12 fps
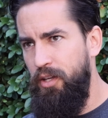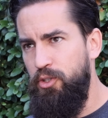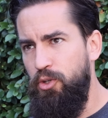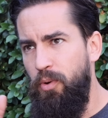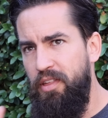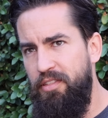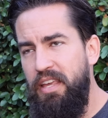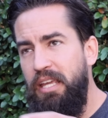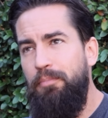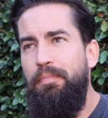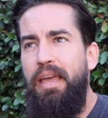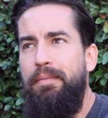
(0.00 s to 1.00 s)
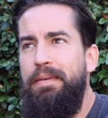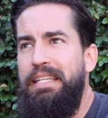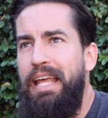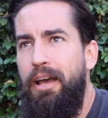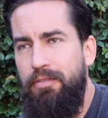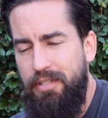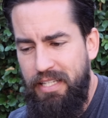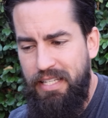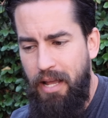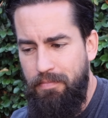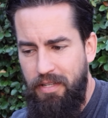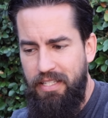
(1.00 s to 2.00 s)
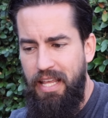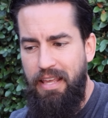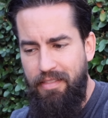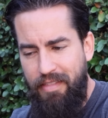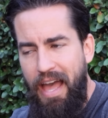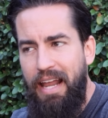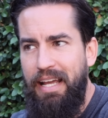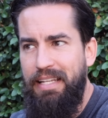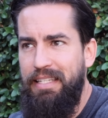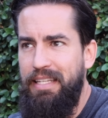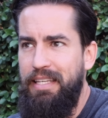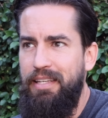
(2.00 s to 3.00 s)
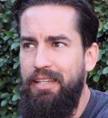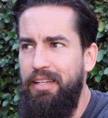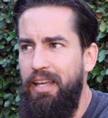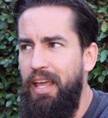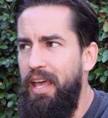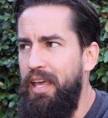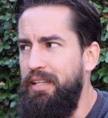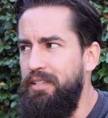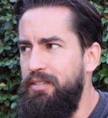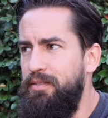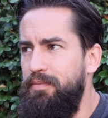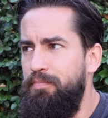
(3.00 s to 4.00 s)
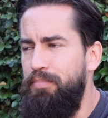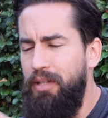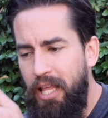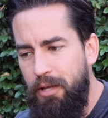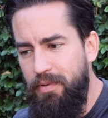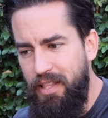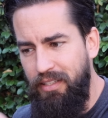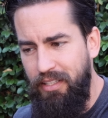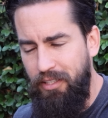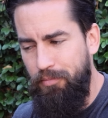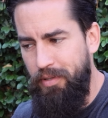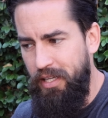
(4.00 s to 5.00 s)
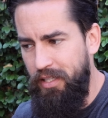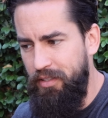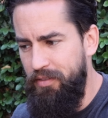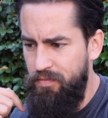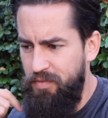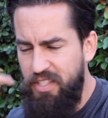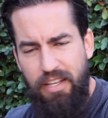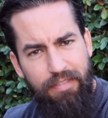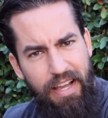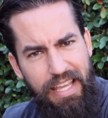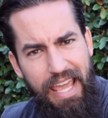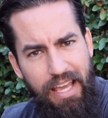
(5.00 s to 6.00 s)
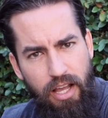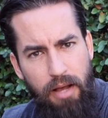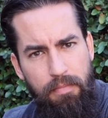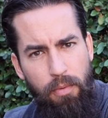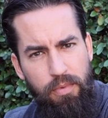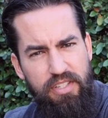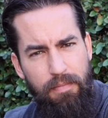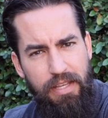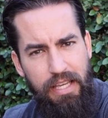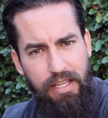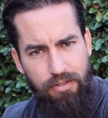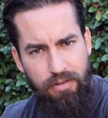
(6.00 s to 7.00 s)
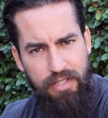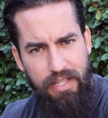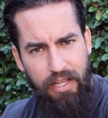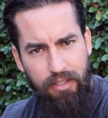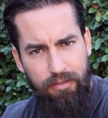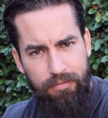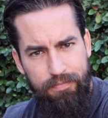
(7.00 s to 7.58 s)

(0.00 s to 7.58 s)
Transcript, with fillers: So I think maybe now is the time to take that idea and play with it a little bit. See if I can't come up with something interesting.